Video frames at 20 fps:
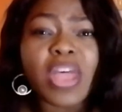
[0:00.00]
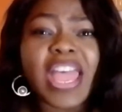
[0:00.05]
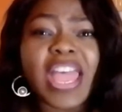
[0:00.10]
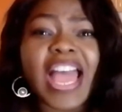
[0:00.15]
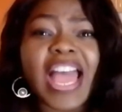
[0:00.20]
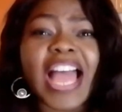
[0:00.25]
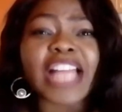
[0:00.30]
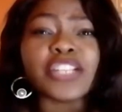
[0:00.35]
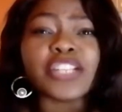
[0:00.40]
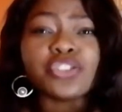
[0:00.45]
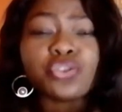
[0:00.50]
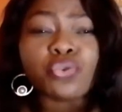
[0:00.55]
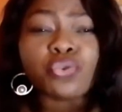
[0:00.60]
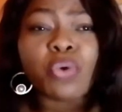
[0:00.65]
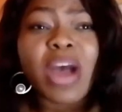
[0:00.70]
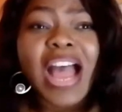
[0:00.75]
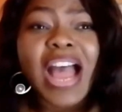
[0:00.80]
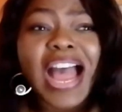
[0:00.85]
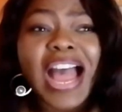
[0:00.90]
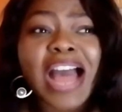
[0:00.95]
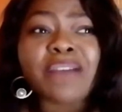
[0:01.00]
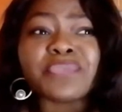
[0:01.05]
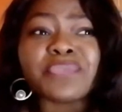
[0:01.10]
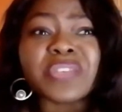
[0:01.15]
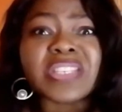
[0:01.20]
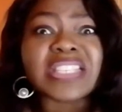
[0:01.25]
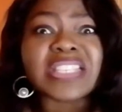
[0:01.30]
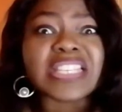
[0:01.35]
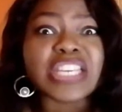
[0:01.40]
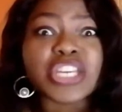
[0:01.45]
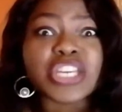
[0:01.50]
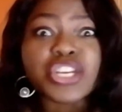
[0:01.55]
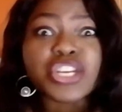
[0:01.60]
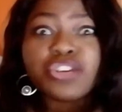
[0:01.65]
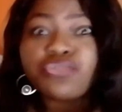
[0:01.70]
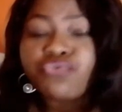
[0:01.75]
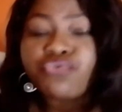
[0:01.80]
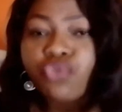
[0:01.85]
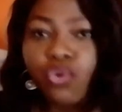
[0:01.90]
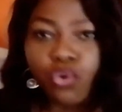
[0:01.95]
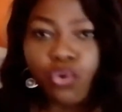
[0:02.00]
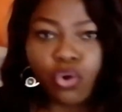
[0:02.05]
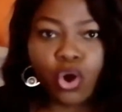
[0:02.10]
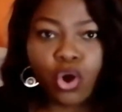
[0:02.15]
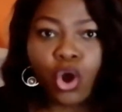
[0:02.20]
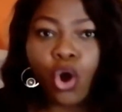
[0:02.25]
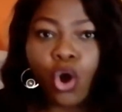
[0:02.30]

and you have zero